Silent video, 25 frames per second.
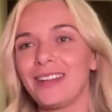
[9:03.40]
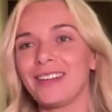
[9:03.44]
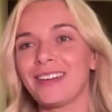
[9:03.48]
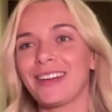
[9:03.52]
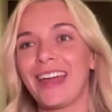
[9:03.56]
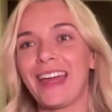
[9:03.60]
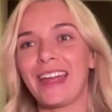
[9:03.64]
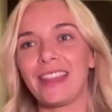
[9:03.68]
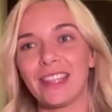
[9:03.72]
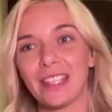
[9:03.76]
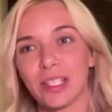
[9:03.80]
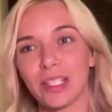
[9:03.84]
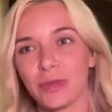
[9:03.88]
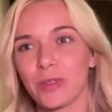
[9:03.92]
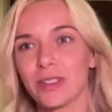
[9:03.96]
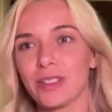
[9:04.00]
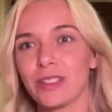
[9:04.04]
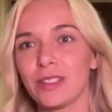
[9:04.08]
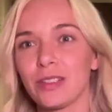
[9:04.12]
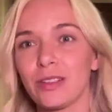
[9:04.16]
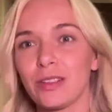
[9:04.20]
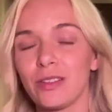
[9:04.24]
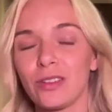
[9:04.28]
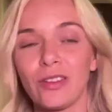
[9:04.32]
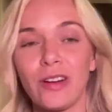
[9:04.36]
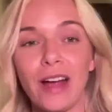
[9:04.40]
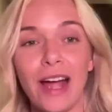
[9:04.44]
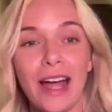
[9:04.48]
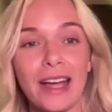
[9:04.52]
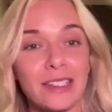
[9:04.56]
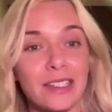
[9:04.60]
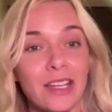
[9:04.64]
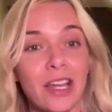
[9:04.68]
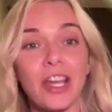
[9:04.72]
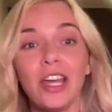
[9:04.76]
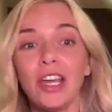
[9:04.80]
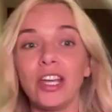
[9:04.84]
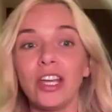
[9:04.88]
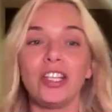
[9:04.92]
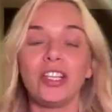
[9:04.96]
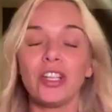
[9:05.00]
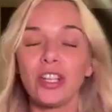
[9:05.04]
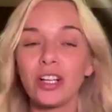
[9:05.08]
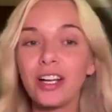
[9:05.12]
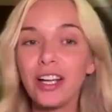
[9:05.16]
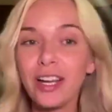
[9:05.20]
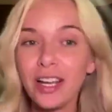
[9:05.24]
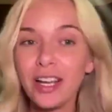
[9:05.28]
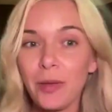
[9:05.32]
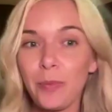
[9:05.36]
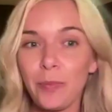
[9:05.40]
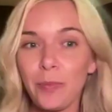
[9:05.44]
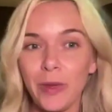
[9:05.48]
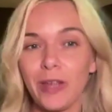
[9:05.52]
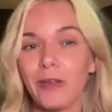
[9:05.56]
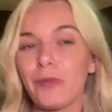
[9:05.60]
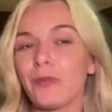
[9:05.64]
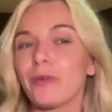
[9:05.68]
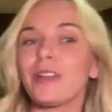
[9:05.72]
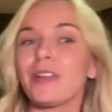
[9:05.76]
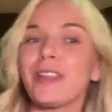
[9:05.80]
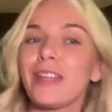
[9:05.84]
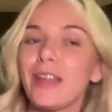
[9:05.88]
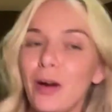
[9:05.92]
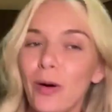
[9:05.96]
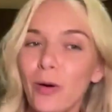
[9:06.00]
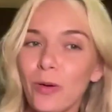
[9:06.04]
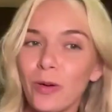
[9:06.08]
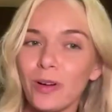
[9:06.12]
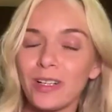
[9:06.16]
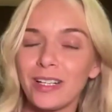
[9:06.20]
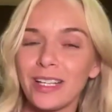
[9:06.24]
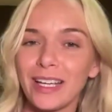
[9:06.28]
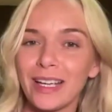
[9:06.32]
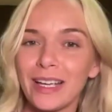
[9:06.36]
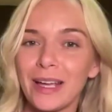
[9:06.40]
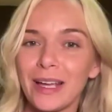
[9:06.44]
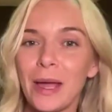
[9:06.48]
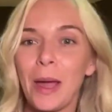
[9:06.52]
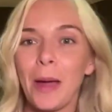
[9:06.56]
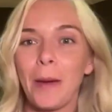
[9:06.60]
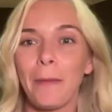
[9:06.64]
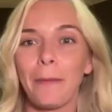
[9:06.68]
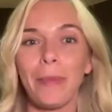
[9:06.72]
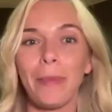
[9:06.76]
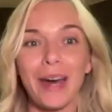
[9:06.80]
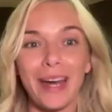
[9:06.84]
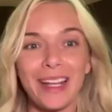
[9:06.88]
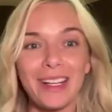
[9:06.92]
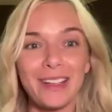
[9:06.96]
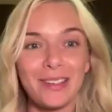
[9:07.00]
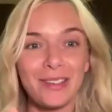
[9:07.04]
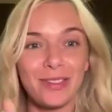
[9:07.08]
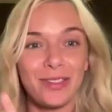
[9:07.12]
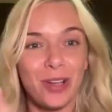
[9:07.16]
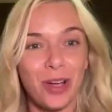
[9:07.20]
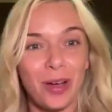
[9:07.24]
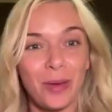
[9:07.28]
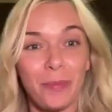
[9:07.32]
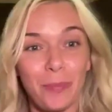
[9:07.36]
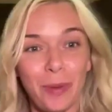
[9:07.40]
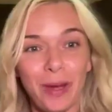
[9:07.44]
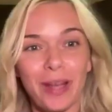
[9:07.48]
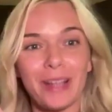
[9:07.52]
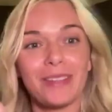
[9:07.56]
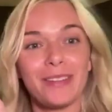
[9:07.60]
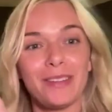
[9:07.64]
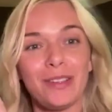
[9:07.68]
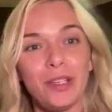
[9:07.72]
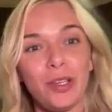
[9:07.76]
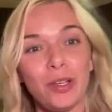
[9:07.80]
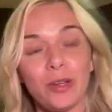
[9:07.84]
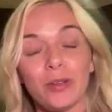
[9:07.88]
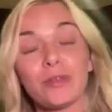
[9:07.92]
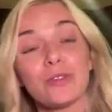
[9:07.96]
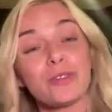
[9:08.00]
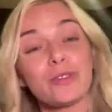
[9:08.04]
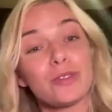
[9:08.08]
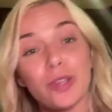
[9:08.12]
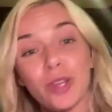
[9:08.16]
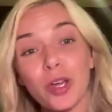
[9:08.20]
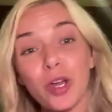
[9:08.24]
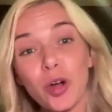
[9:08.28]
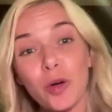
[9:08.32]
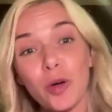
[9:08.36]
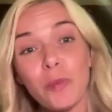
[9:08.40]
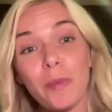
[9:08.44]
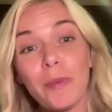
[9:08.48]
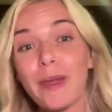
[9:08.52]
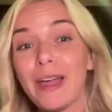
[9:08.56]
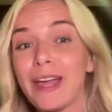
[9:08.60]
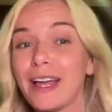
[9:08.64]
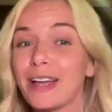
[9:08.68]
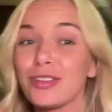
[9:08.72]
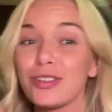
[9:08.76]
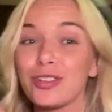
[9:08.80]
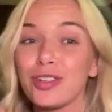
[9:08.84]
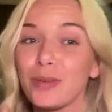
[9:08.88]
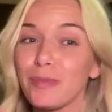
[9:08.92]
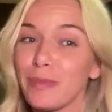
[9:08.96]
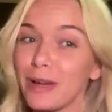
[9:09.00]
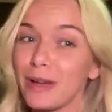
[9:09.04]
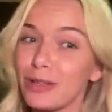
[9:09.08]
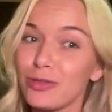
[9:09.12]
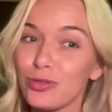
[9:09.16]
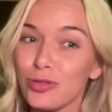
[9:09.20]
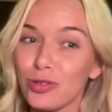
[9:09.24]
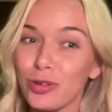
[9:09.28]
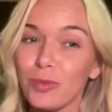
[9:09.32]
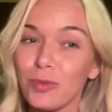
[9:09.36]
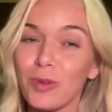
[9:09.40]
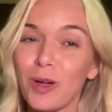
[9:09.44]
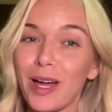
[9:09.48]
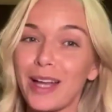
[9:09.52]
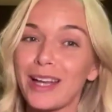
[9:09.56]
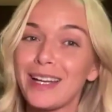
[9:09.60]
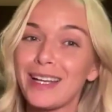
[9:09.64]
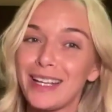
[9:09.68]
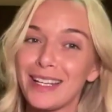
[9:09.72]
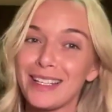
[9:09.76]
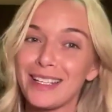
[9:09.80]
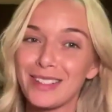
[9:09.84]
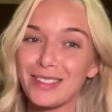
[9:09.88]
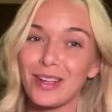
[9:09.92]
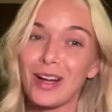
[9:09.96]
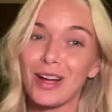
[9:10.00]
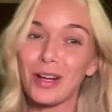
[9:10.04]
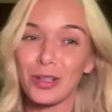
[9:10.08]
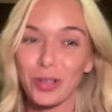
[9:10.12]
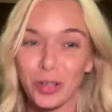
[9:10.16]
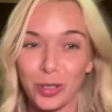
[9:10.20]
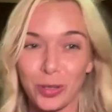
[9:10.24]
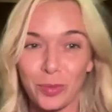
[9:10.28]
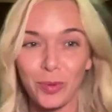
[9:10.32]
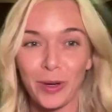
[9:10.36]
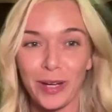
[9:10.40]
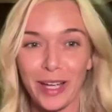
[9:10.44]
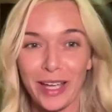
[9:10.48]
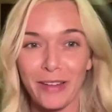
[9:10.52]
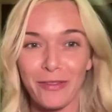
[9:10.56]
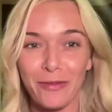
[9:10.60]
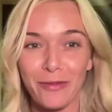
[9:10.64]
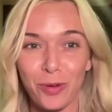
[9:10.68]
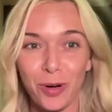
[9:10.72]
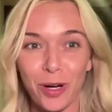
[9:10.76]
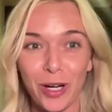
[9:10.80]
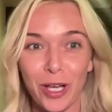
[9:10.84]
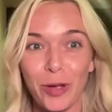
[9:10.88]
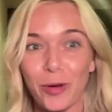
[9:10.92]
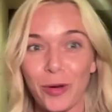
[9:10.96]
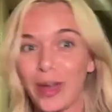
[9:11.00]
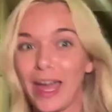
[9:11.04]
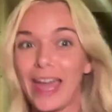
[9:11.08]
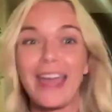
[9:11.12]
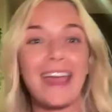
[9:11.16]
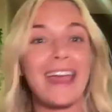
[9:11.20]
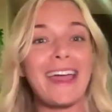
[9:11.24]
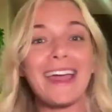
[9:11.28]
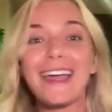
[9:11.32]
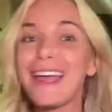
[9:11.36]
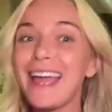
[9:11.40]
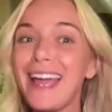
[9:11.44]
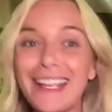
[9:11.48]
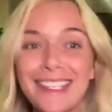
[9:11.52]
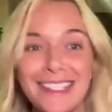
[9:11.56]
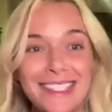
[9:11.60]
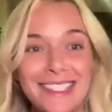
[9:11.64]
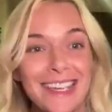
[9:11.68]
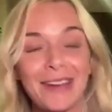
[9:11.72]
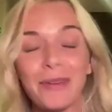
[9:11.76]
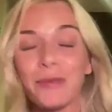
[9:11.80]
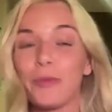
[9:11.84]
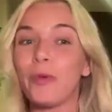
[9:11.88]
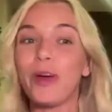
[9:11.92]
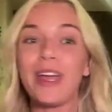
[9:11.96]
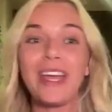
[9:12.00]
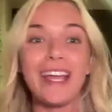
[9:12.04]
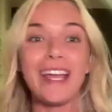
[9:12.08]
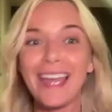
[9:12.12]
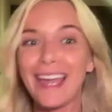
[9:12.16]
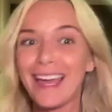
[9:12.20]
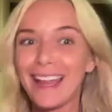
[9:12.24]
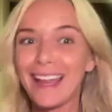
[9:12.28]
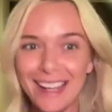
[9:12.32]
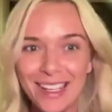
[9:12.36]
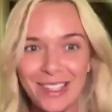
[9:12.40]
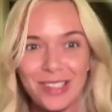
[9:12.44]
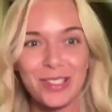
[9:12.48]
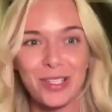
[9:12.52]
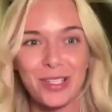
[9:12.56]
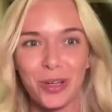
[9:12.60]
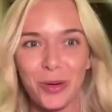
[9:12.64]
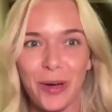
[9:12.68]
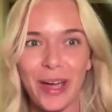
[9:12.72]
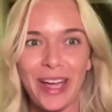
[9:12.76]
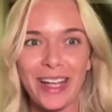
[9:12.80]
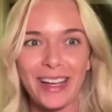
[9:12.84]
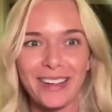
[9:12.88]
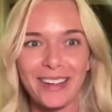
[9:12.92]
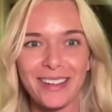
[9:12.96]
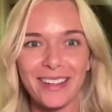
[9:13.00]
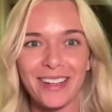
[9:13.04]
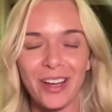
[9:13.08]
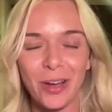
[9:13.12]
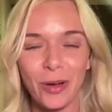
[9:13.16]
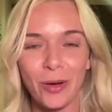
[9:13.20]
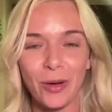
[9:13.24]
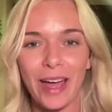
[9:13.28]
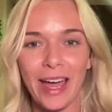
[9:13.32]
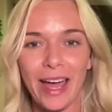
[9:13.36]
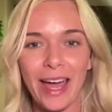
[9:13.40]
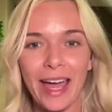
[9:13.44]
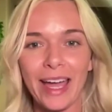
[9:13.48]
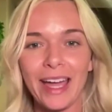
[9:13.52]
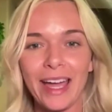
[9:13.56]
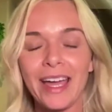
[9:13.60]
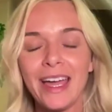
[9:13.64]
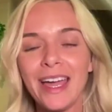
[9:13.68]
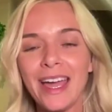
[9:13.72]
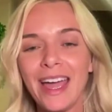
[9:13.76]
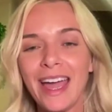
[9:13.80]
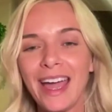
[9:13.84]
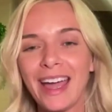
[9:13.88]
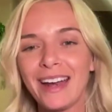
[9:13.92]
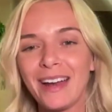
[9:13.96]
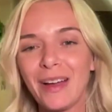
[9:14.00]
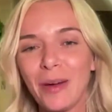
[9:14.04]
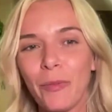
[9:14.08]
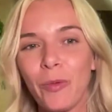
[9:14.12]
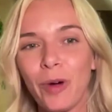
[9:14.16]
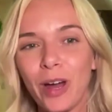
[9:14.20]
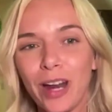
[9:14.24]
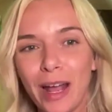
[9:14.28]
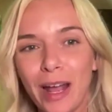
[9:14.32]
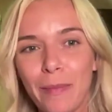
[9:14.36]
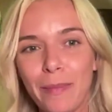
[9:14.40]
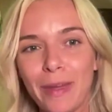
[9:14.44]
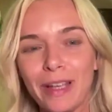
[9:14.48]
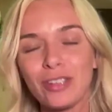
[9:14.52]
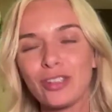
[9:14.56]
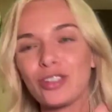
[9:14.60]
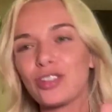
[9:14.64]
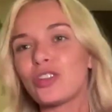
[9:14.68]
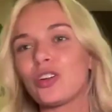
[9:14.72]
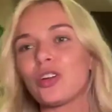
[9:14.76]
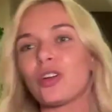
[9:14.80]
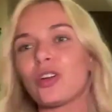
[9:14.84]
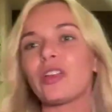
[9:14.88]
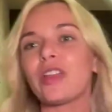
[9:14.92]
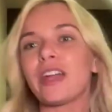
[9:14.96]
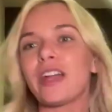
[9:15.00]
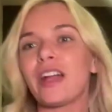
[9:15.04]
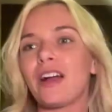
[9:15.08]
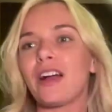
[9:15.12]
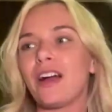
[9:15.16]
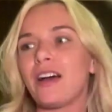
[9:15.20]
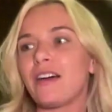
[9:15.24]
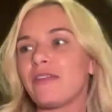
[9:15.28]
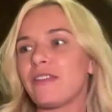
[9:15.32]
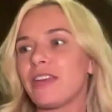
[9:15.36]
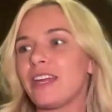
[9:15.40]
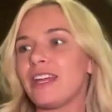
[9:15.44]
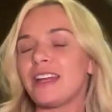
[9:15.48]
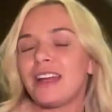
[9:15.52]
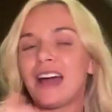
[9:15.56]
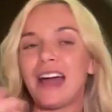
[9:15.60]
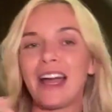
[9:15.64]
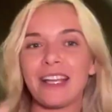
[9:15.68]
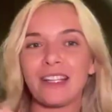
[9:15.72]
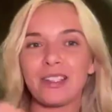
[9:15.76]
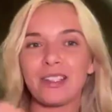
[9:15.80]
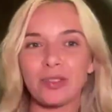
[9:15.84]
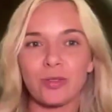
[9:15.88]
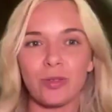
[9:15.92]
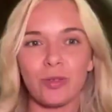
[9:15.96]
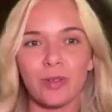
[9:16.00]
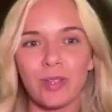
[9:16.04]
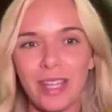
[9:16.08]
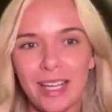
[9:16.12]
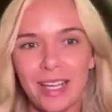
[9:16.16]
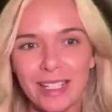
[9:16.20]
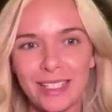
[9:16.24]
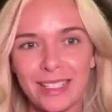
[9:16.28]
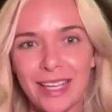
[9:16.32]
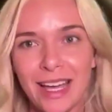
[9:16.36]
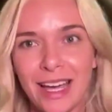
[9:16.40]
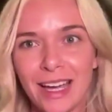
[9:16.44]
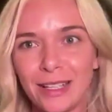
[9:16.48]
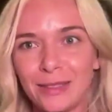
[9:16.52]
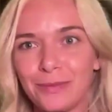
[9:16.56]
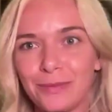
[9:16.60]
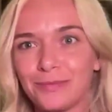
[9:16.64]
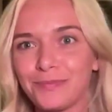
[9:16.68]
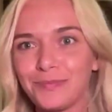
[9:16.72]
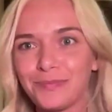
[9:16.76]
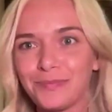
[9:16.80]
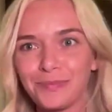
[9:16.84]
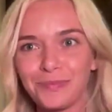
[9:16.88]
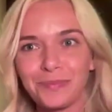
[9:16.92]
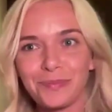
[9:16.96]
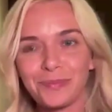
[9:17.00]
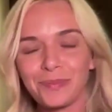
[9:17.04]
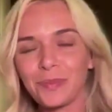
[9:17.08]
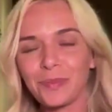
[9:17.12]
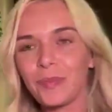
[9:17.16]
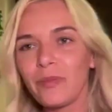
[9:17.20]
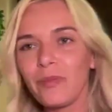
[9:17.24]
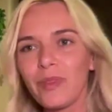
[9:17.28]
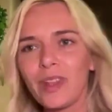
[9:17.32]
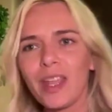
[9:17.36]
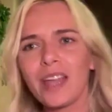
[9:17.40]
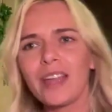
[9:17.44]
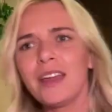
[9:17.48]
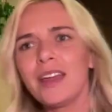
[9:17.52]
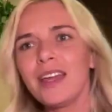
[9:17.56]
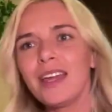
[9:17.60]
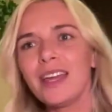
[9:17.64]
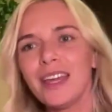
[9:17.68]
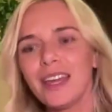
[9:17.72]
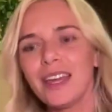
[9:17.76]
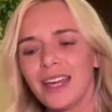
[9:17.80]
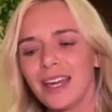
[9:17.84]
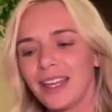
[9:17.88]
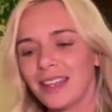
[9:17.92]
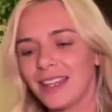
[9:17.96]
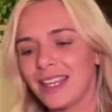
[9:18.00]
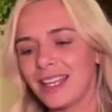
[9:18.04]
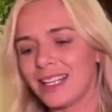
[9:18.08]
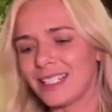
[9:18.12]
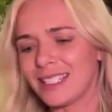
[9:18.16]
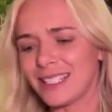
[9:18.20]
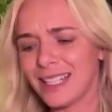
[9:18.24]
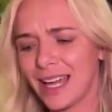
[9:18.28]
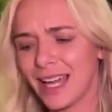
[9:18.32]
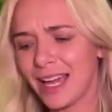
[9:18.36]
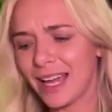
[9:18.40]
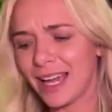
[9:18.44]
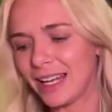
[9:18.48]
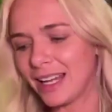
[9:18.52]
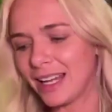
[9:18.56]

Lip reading: okay, this one's a little crass, you're going to be really horny, but use lube because your menstrual blood is not lubricant for you. Okay, we get into it. Okay, and what I mentioned earlier of in high school, they said there's